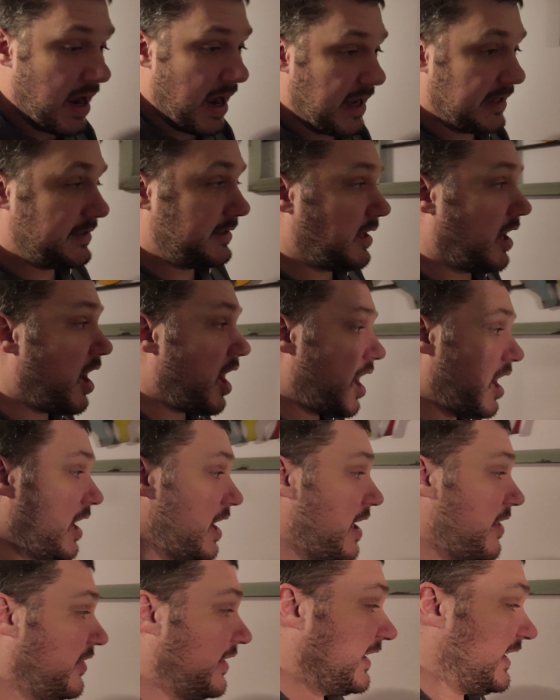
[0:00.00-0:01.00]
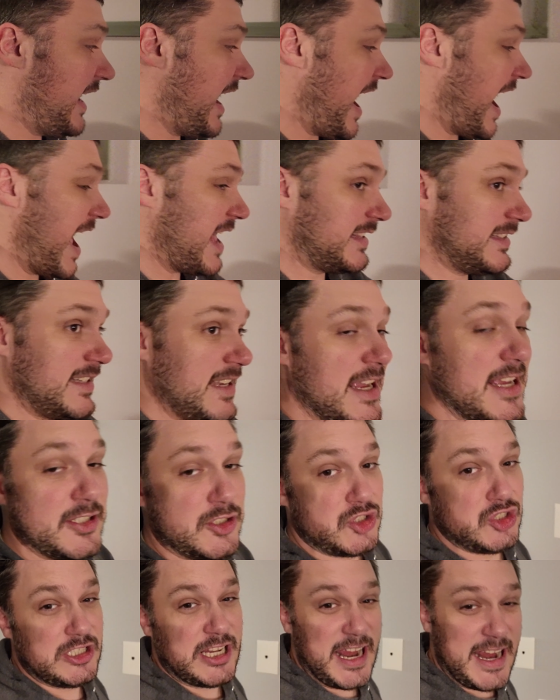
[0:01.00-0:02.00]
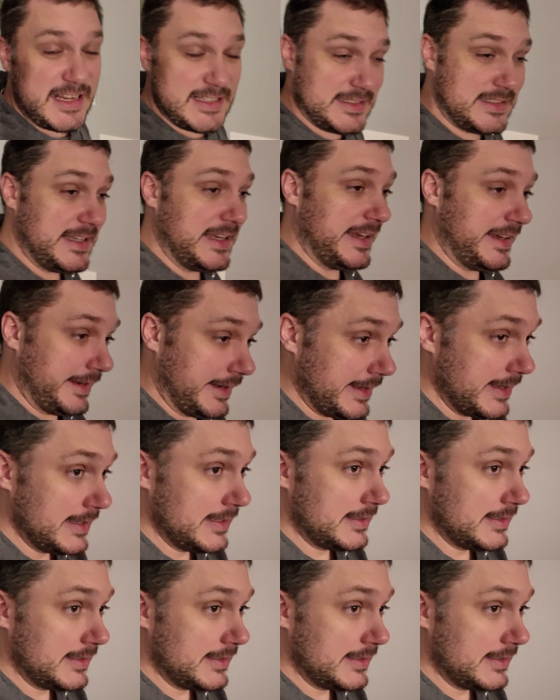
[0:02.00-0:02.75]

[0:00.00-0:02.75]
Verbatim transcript: I saw the cats chasing